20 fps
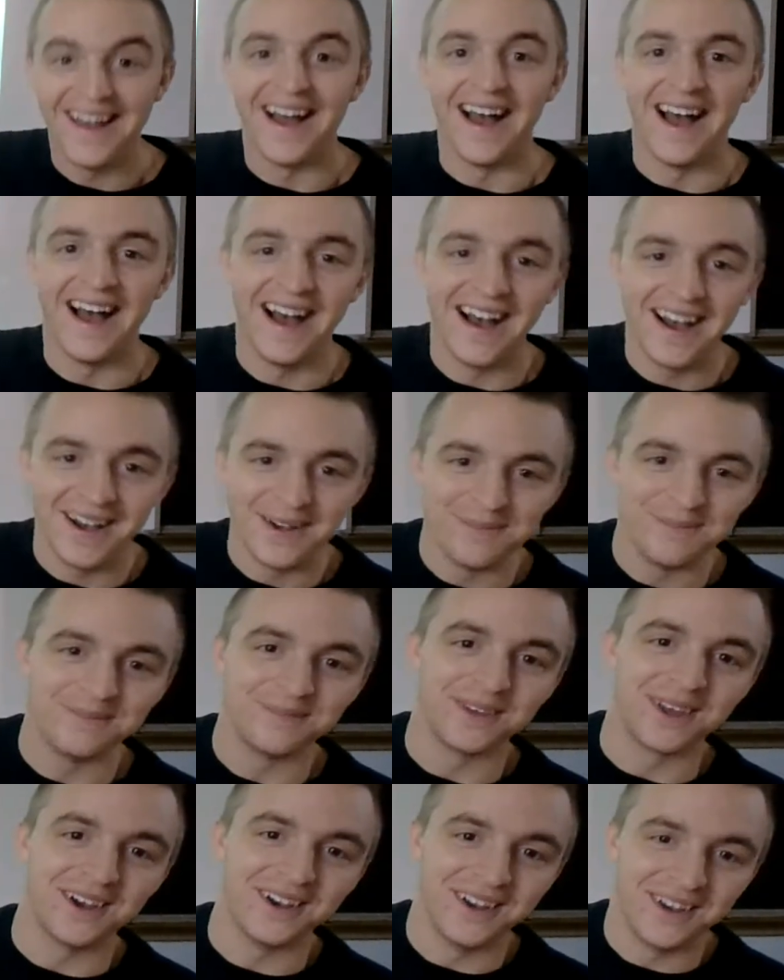
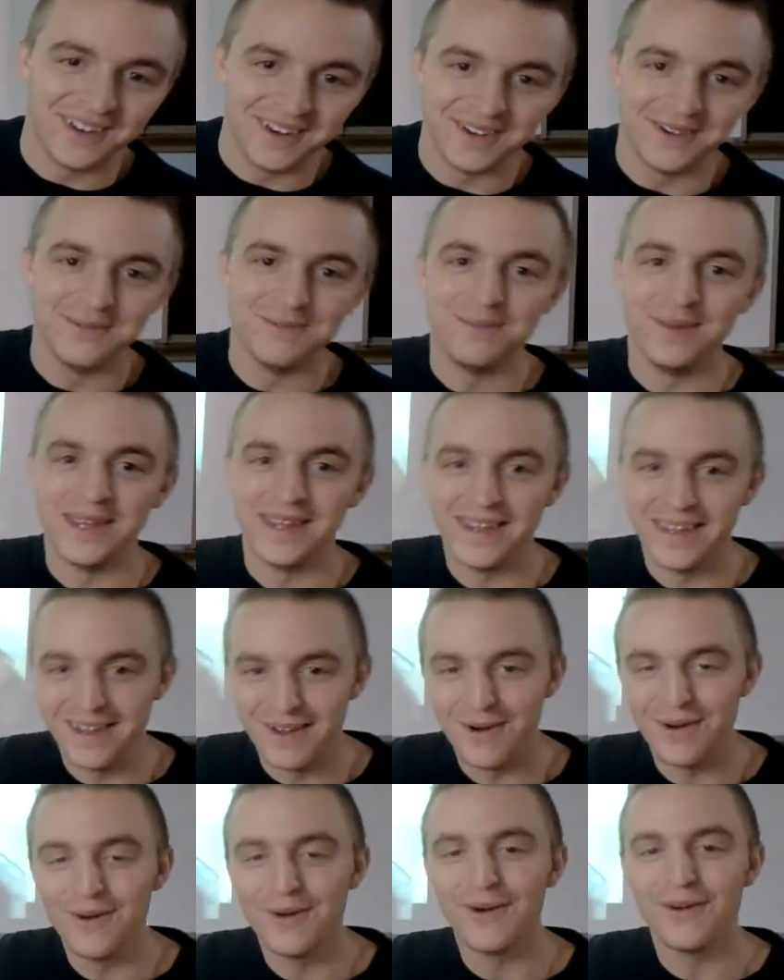I'm gonna be
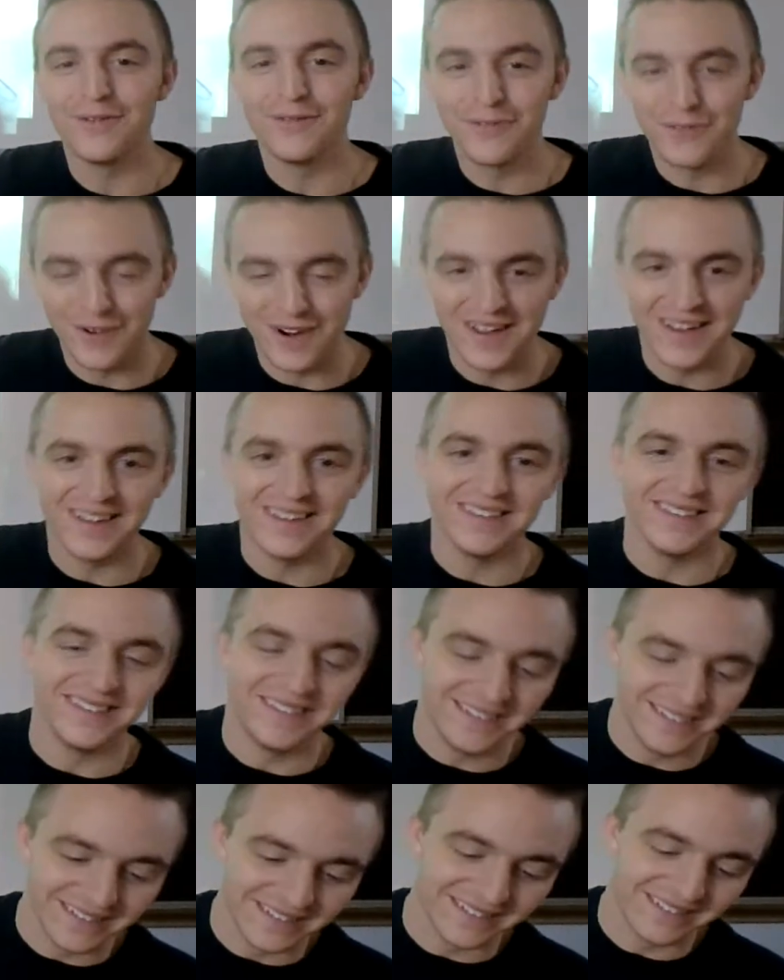your friend.